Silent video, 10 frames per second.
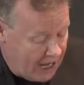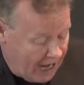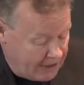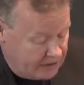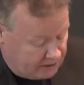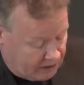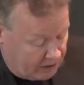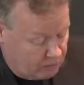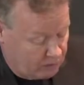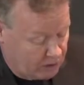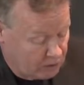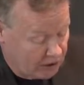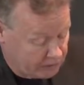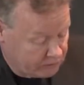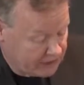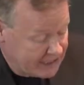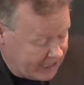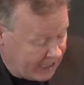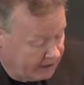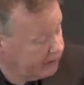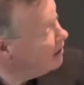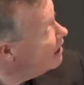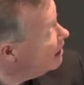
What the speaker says: and in tag 100 again